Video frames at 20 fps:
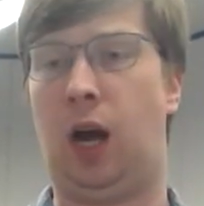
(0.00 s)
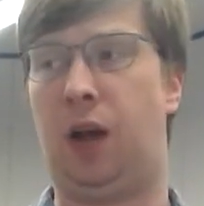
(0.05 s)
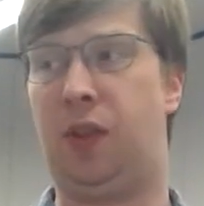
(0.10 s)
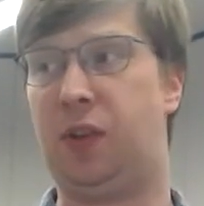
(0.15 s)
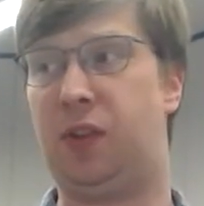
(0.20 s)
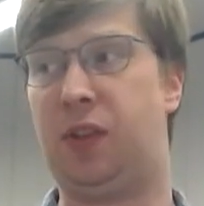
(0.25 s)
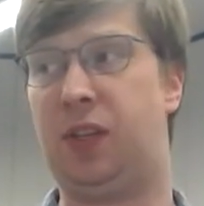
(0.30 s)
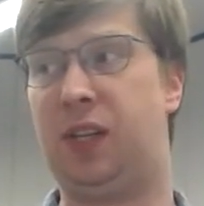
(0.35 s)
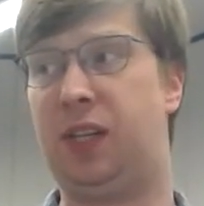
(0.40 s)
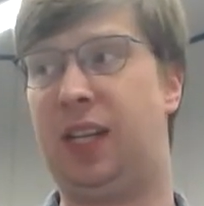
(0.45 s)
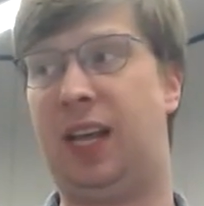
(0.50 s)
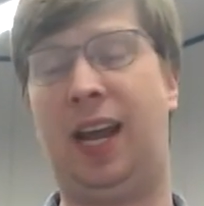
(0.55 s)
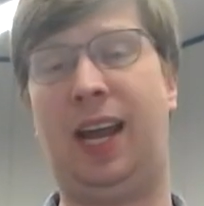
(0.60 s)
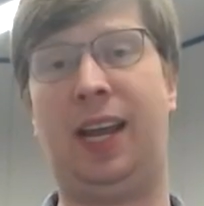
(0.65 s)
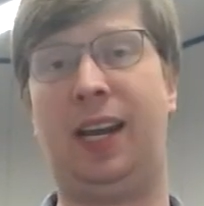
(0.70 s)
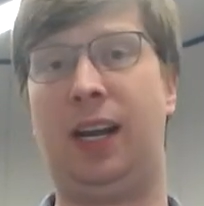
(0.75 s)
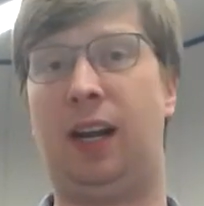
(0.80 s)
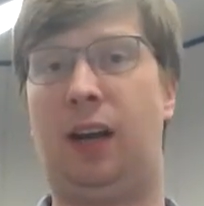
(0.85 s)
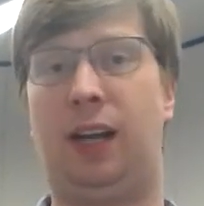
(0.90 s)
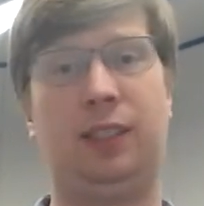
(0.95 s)
than
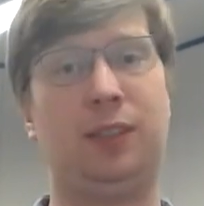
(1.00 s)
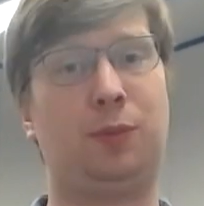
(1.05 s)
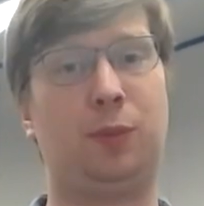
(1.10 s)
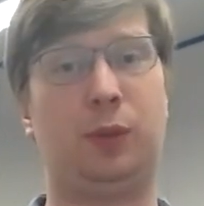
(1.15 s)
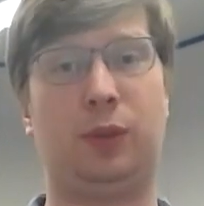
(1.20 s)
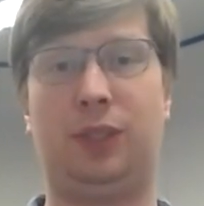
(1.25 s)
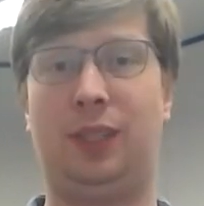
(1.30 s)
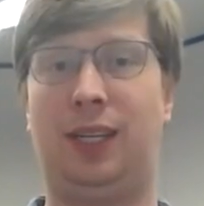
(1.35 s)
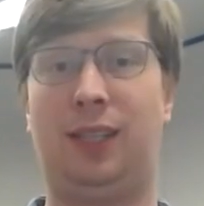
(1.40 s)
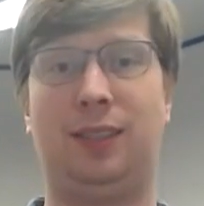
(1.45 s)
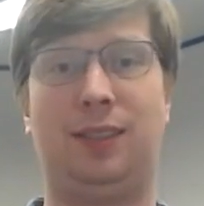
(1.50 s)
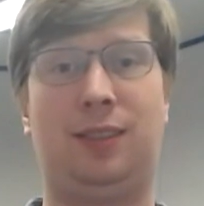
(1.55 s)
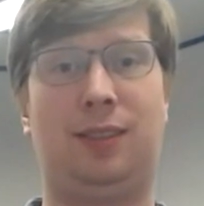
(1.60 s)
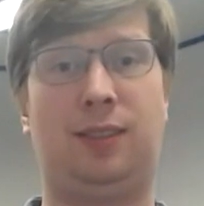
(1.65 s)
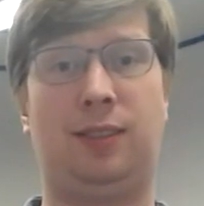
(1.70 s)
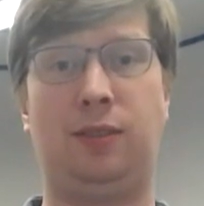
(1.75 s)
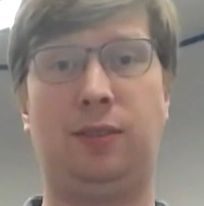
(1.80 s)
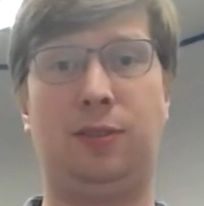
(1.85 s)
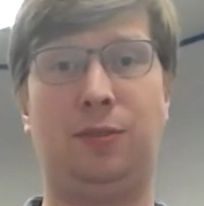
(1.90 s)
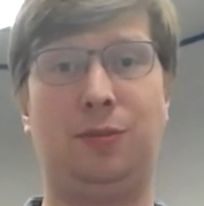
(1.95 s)
that, I just want you guys
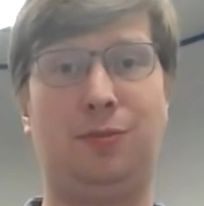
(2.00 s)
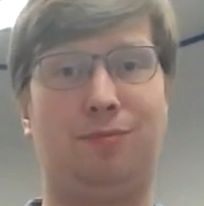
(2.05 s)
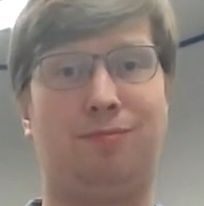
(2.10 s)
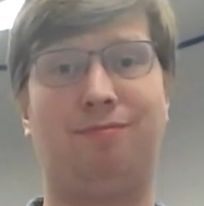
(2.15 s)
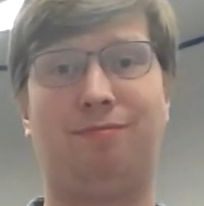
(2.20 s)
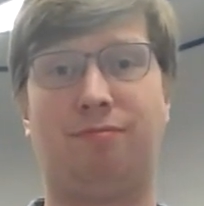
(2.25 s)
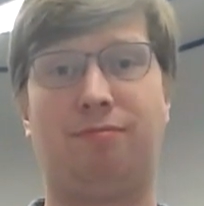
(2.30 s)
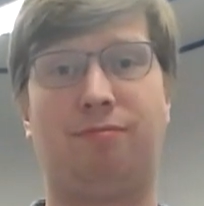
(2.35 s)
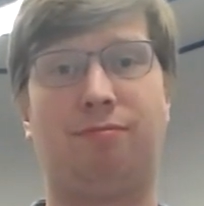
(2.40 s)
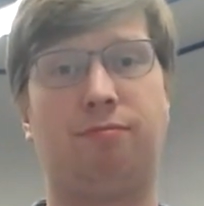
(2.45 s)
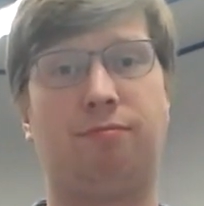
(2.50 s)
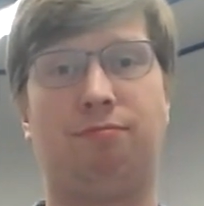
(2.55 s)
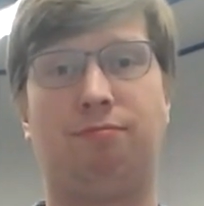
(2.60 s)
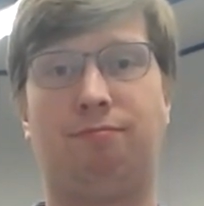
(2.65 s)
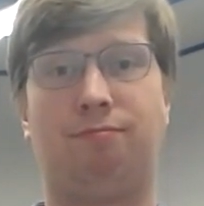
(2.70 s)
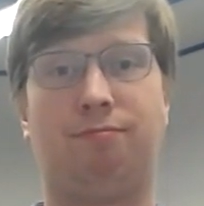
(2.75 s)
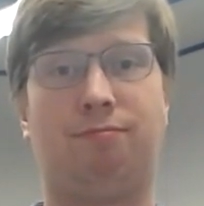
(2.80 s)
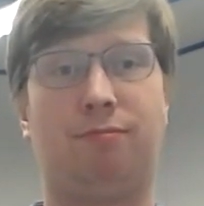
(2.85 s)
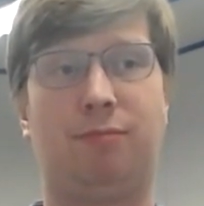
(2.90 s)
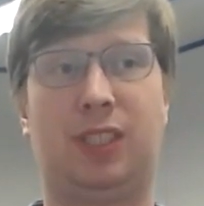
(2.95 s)
to
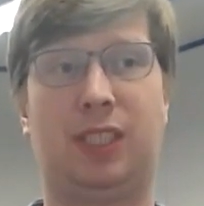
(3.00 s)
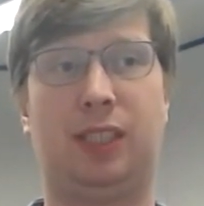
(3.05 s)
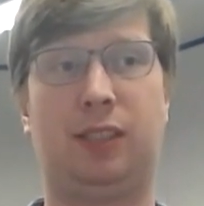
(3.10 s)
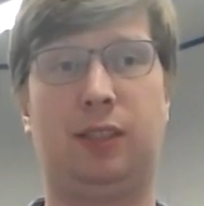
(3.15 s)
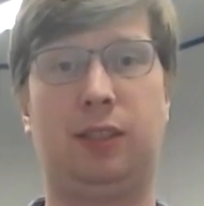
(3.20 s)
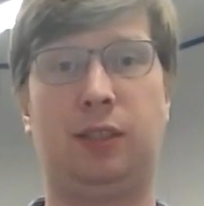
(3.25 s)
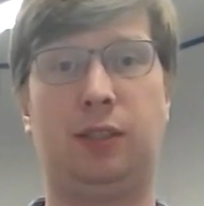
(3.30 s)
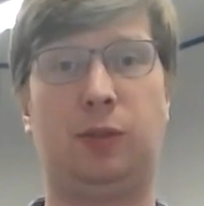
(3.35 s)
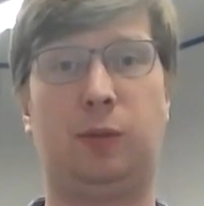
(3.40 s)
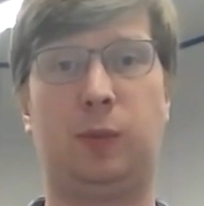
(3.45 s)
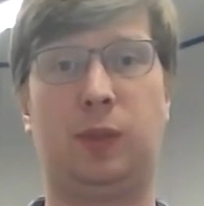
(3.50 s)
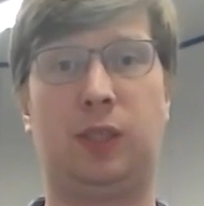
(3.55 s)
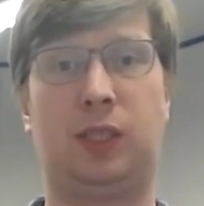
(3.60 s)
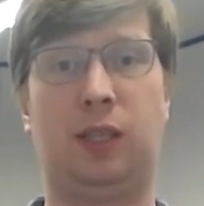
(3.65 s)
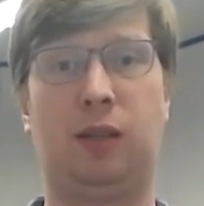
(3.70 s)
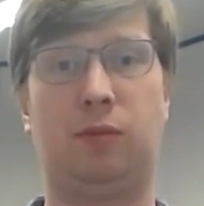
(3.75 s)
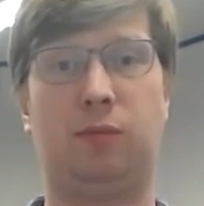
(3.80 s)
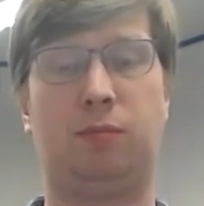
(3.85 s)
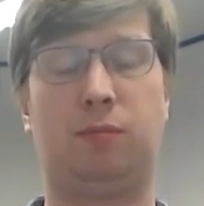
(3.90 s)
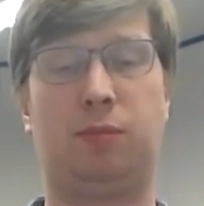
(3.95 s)
get your instruments
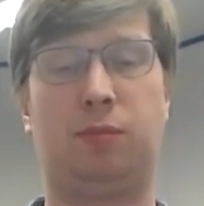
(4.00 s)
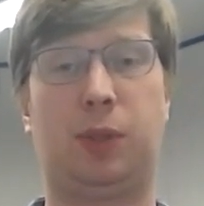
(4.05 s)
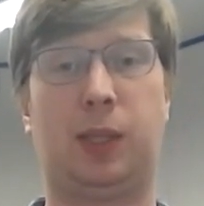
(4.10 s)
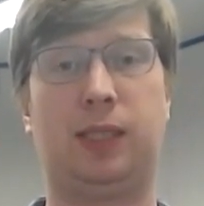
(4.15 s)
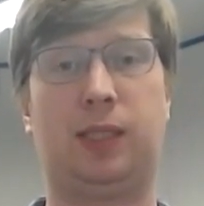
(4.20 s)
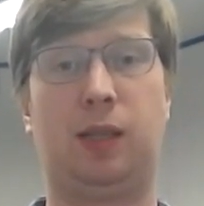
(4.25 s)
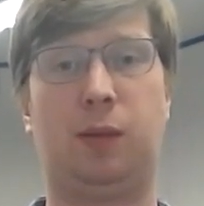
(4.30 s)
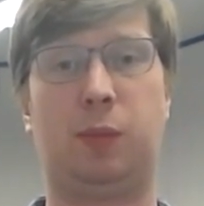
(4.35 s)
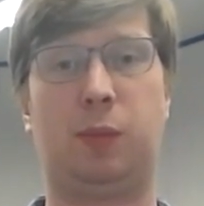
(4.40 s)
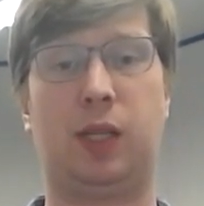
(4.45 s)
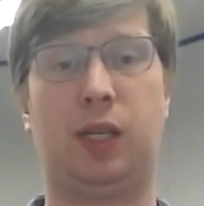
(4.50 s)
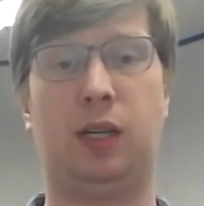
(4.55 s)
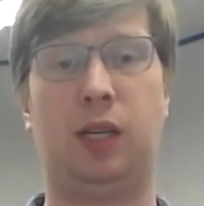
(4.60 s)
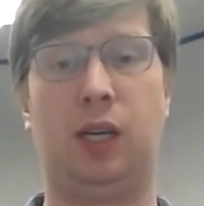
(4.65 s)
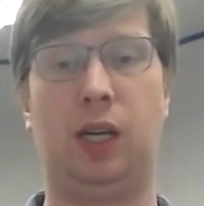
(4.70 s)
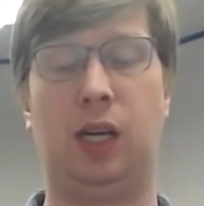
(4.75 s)
out, play something.